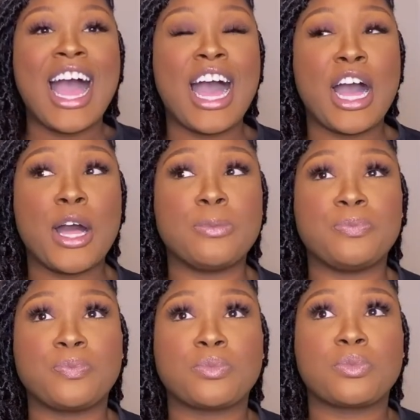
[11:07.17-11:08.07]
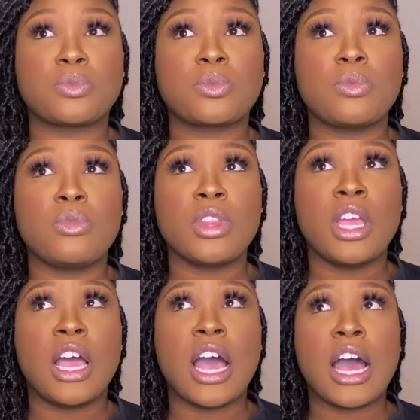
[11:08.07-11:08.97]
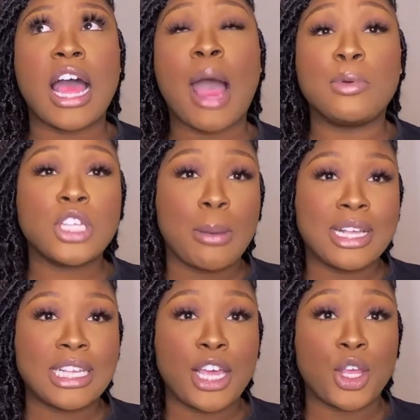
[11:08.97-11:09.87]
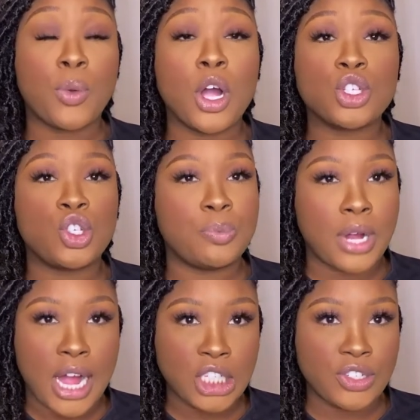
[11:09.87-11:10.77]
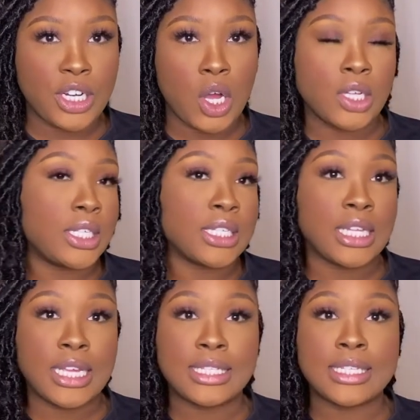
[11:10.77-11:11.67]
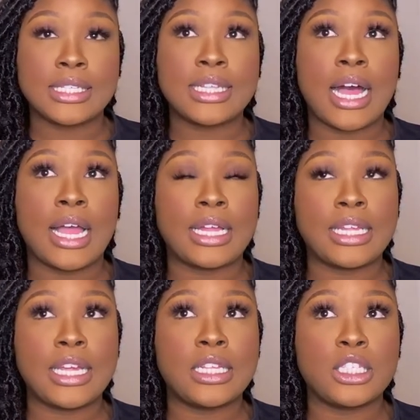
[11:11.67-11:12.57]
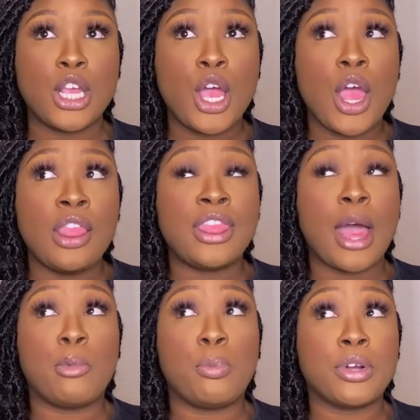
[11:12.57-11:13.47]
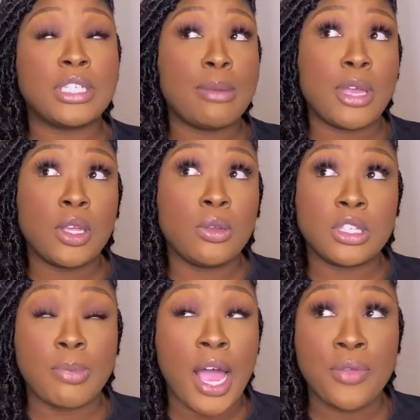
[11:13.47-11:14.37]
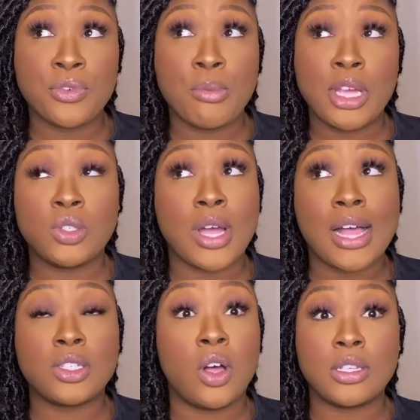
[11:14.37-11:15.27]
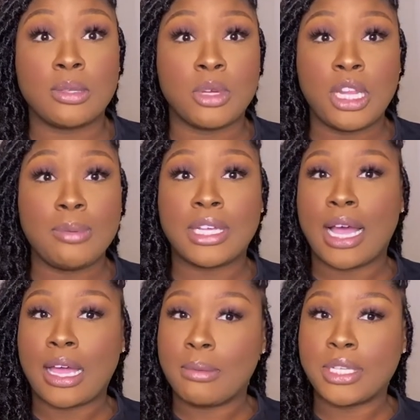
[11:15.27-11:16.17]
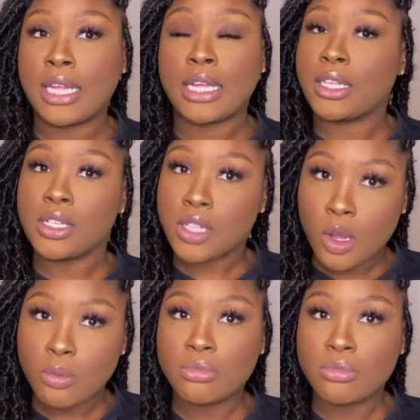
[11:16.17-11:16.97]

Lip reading: I will start by saying you are super hydrated on this cleanse. This is not a cleanse that will per se make you use the bathroom, as you guys saw in some clips. Like I kept saying, like there's no.